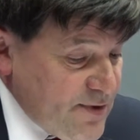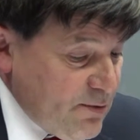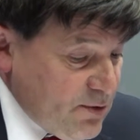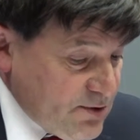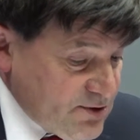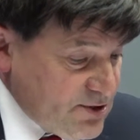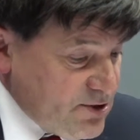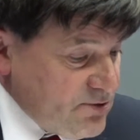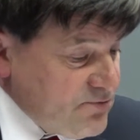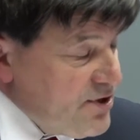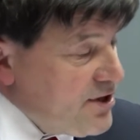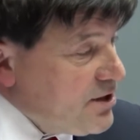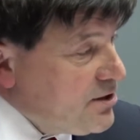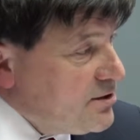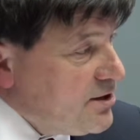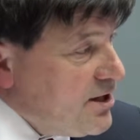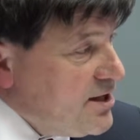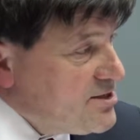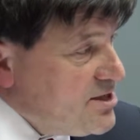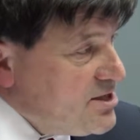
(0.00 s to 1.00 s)
They wanted to
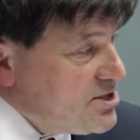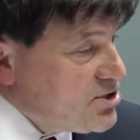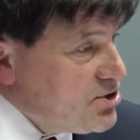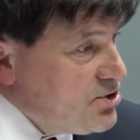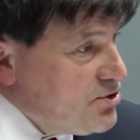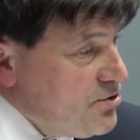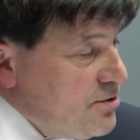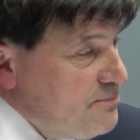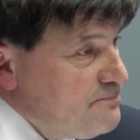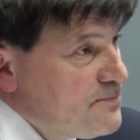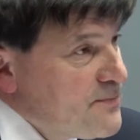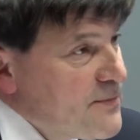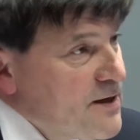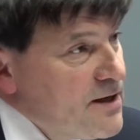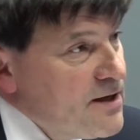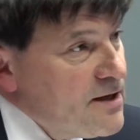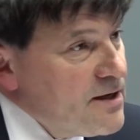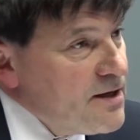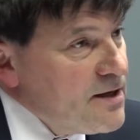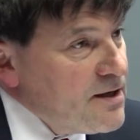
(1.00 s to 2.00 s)
recolonize Eastern Europe
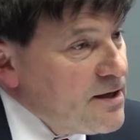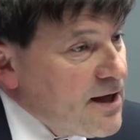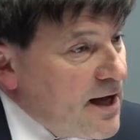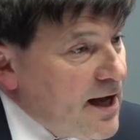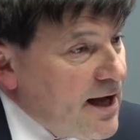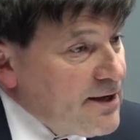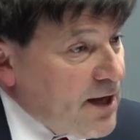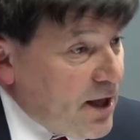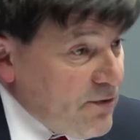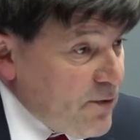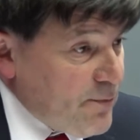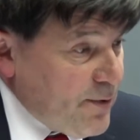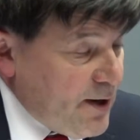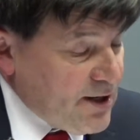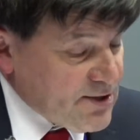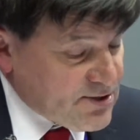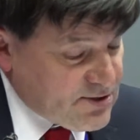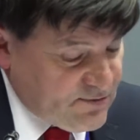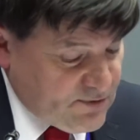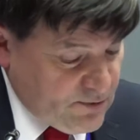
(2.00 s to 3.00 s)
and other
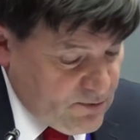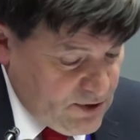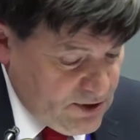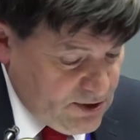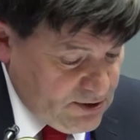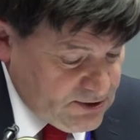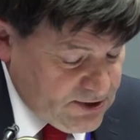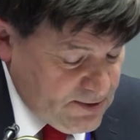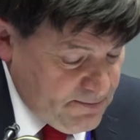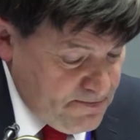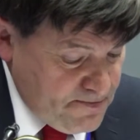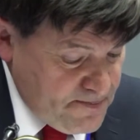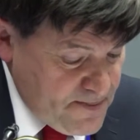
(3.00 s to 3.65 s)
parts of the world.